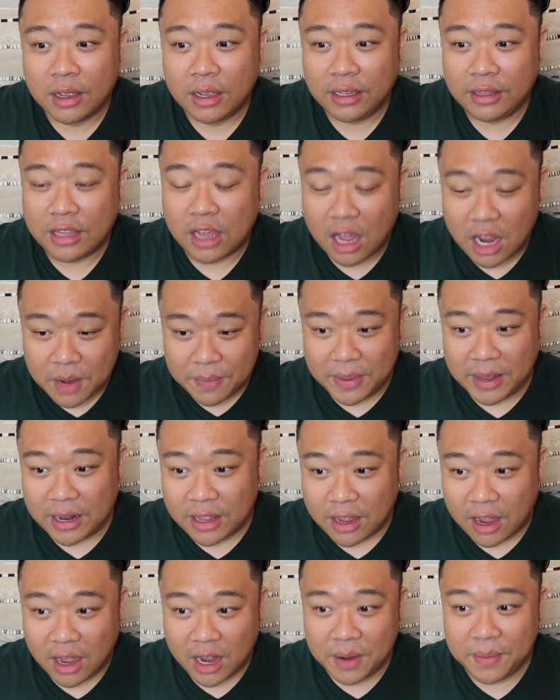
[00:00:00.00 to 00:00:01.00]
The
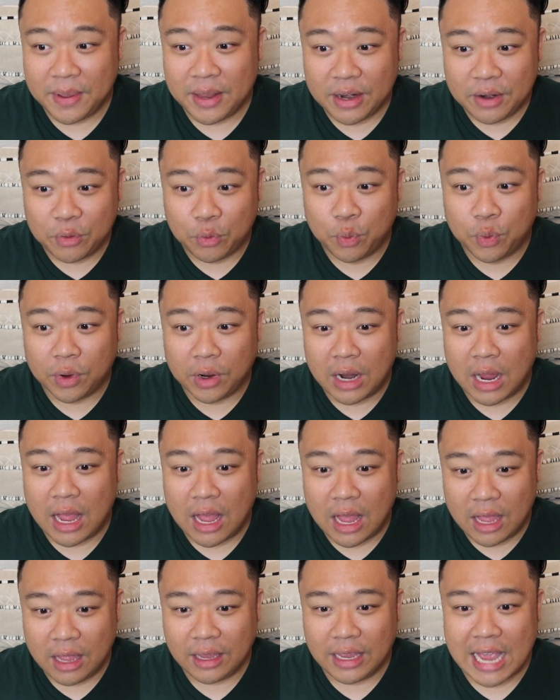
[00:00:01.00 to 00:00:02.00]
ottoman
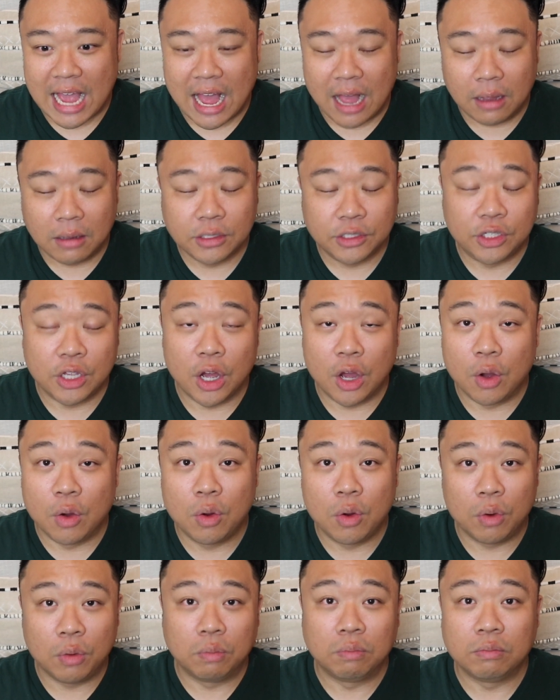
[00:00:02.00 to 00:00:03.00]
were yeah,
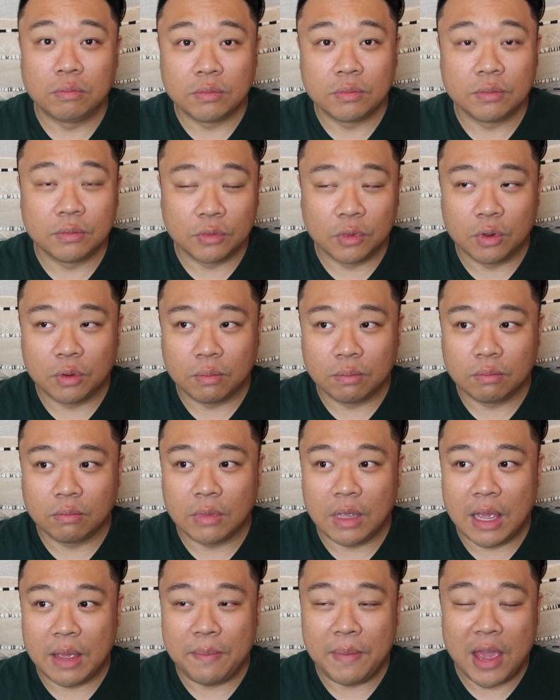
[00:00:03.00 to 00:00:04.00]
so
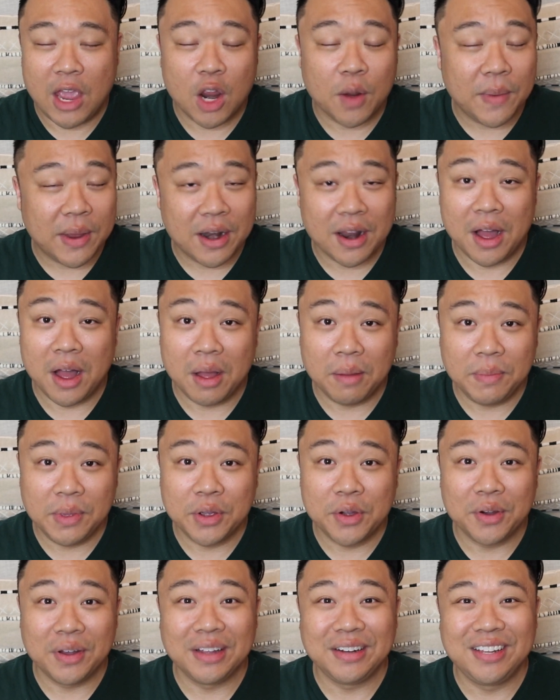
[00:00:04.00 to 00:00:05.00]
it may or may not be
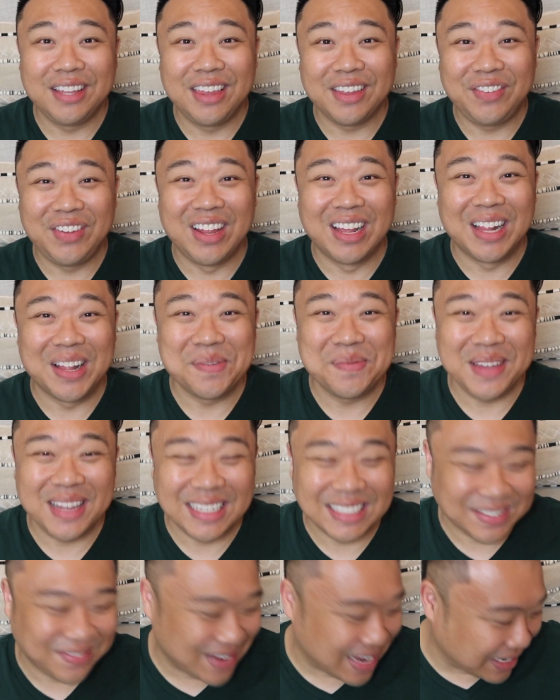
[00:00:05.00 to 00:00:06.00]
going to the
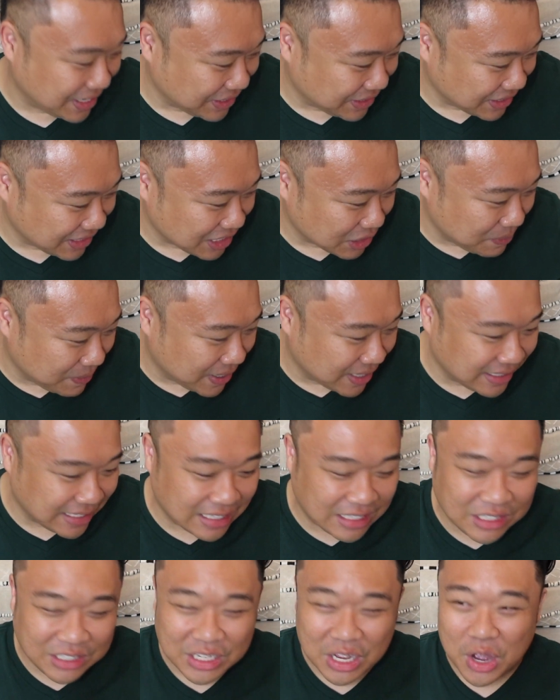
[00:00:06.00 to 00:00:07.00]
Philippines. I'm not too sure, just because
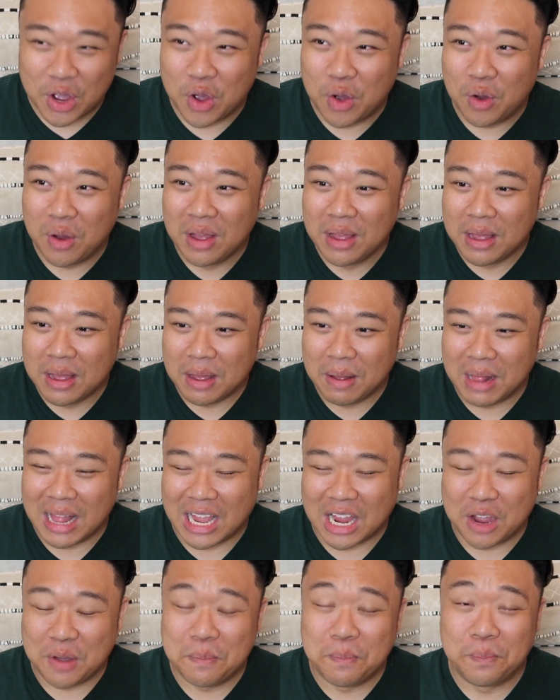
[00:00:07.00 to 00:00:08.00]
it's so
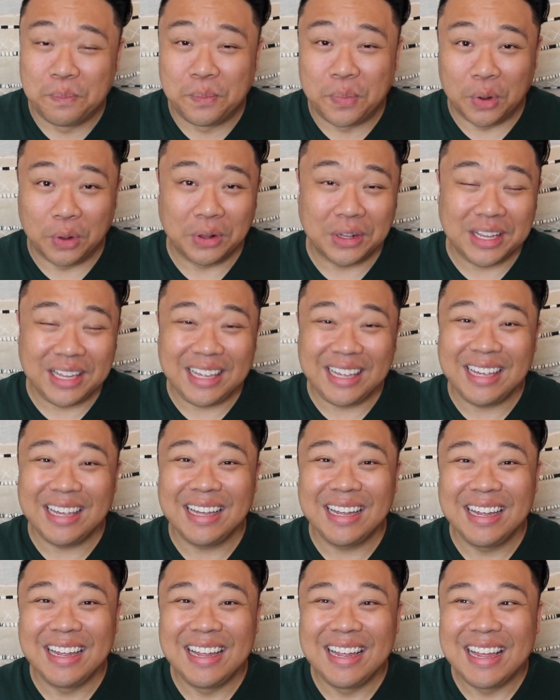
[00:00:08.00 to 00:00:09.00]
like
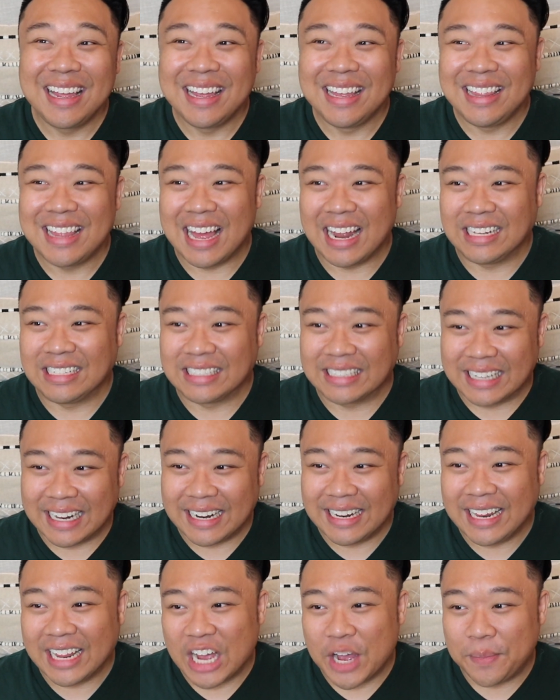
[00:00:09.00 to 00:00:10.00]
bulky that it's just
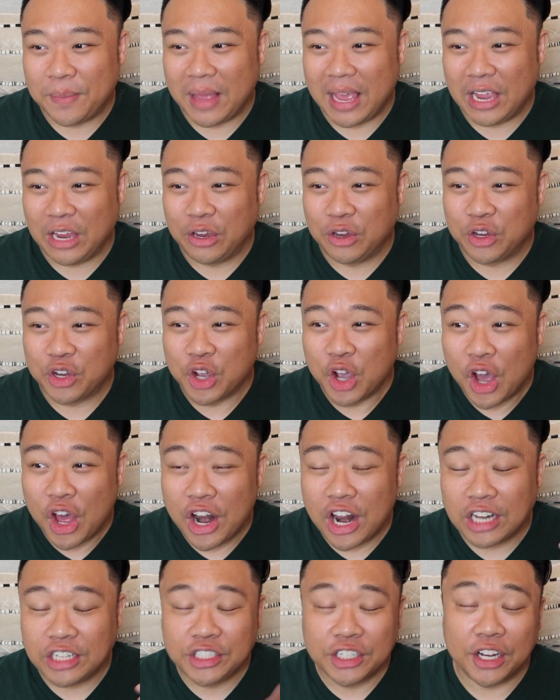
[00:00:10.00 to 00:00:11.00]
gonna take up a
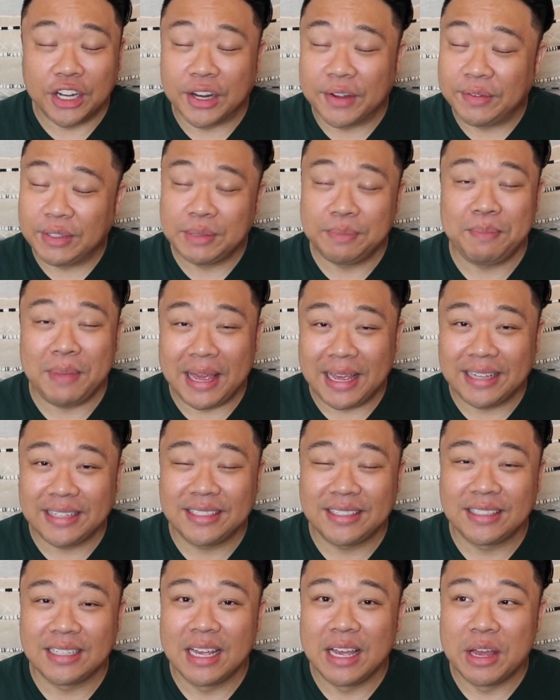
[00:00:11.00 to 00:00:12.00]
good chunk of
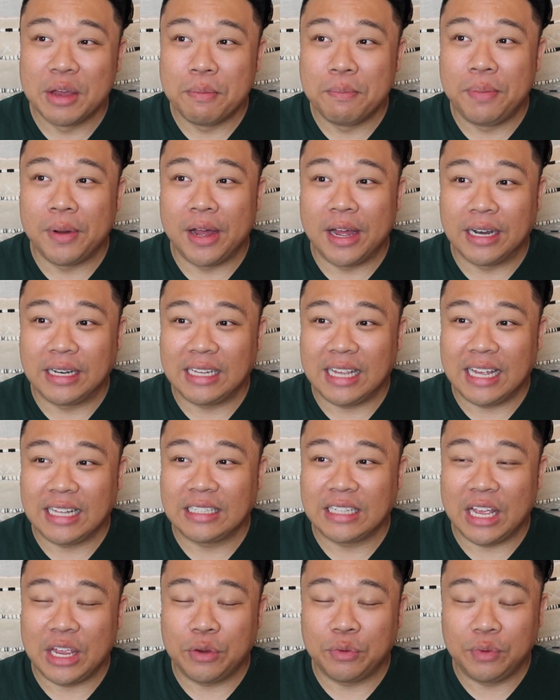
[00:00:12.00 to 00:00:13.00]
space. But
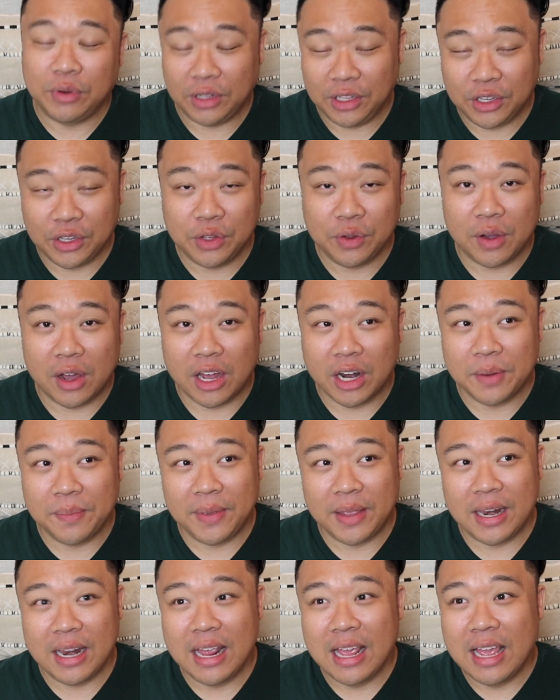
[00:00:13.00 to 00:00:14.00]
it's a really cute
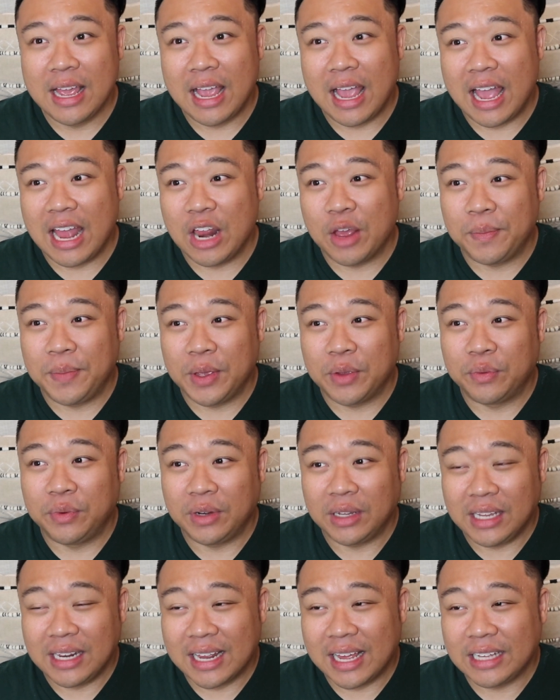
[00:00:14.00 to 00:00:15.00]
ottoman, and it'd be
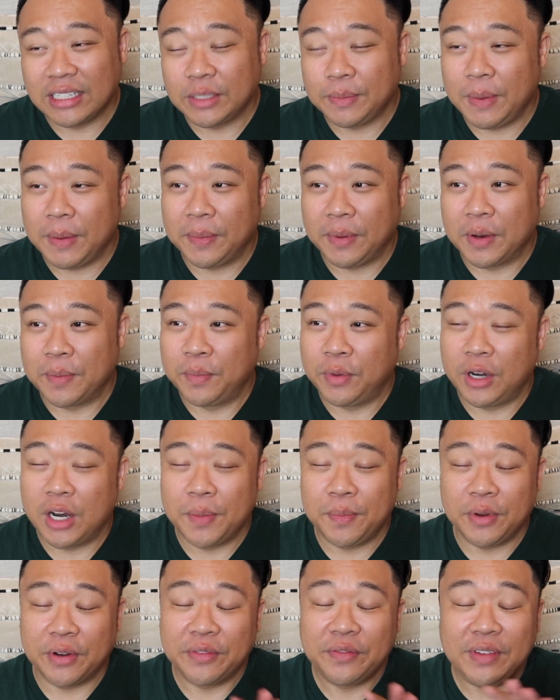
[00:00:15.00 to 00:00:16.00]
really nice to be able to put
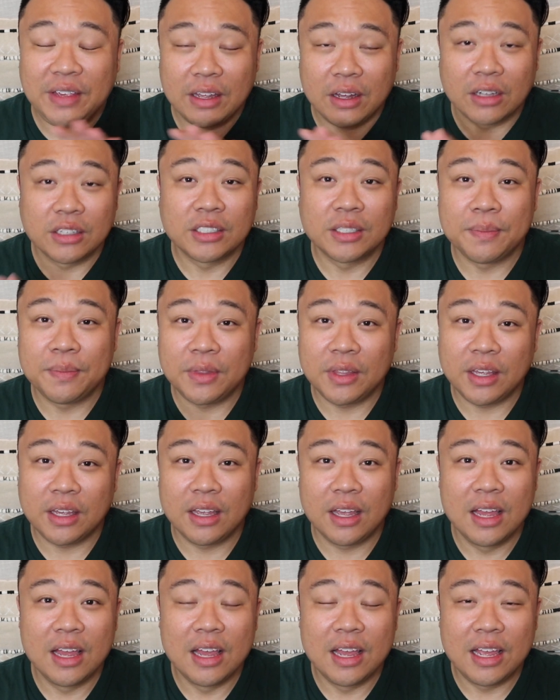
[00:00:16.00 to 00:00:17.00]
up your feet on
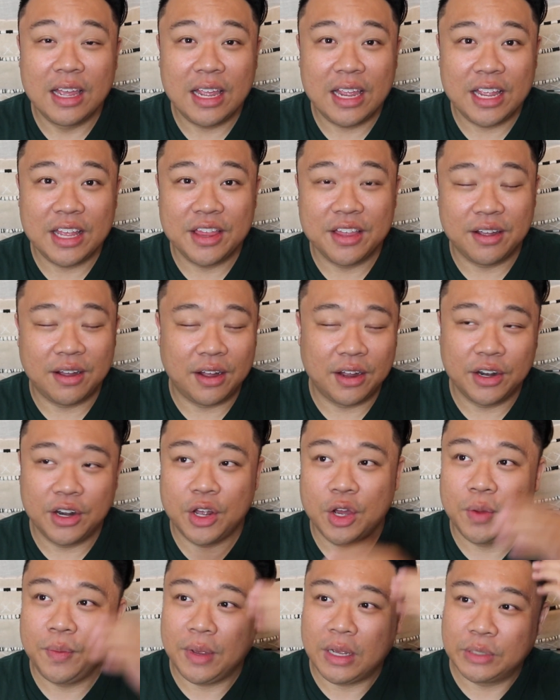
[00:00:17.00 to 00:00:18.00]
something in the
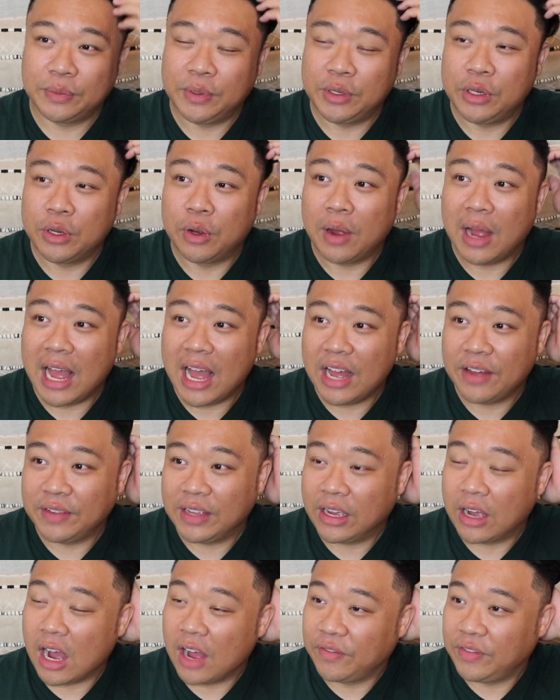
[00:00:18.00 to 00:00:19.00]
condo, because we don't have
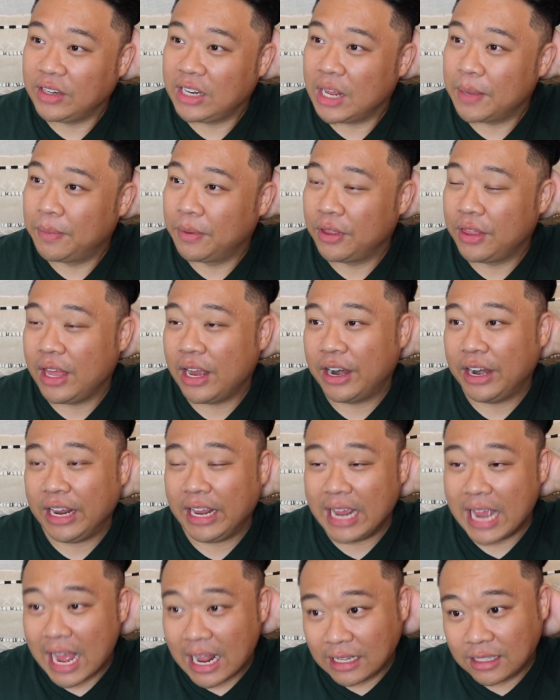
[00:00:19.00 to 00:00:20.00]
a coffee table there
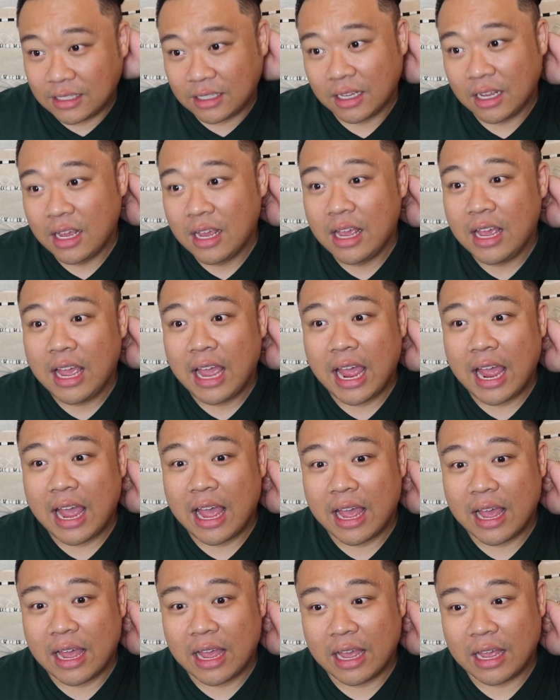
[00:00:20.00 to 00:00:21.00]
yet,
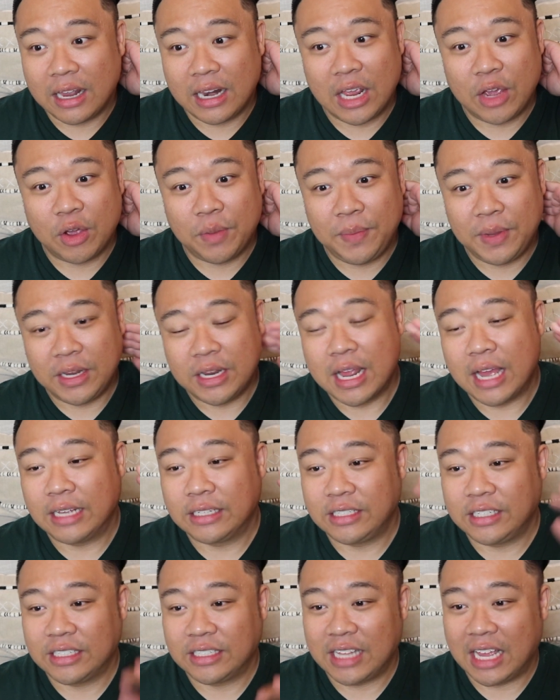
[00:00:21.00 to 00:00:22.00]
and it would be
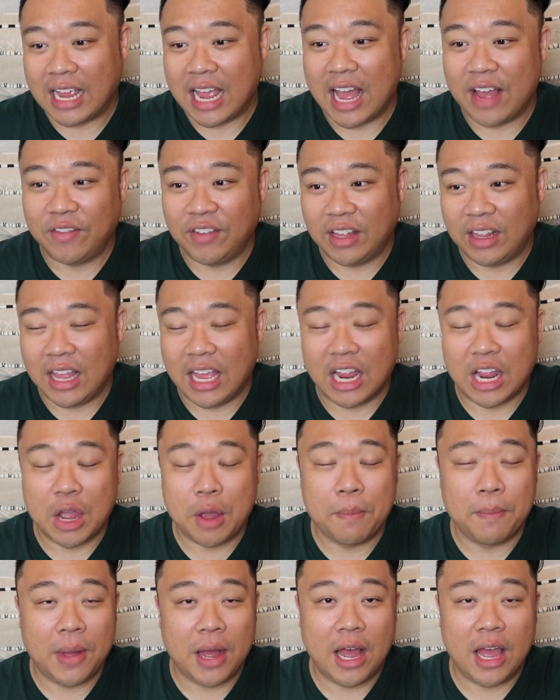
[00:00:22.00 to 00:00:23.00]
nice just like have it like
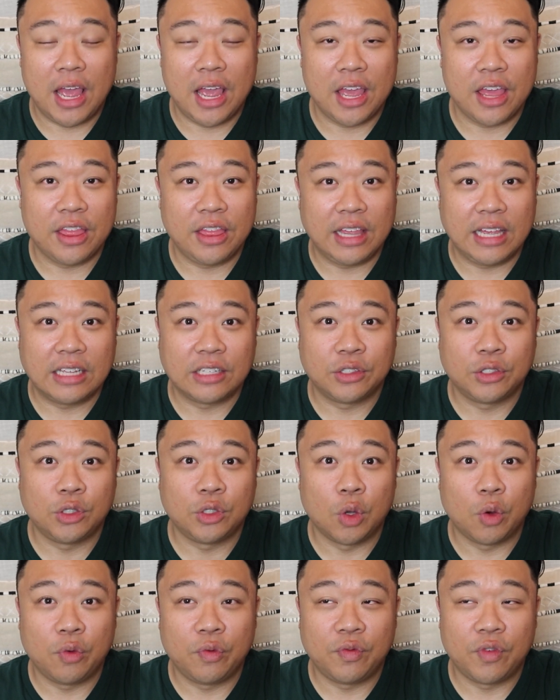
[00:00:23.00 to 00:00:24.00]
by the
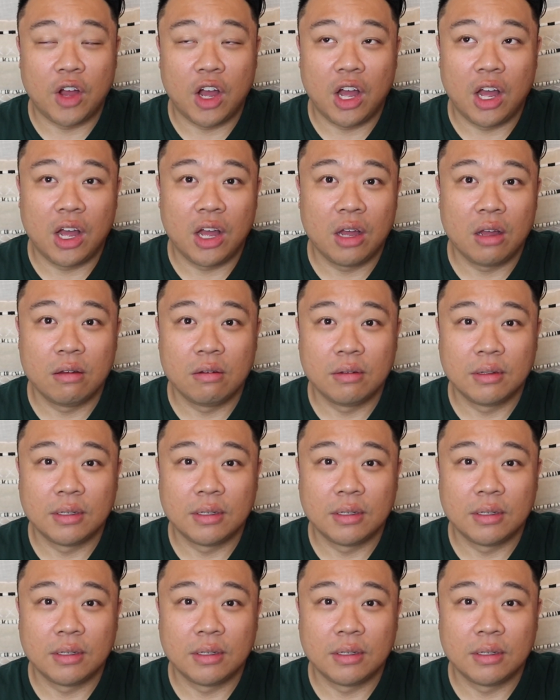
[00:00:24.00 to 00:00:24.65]
sofa.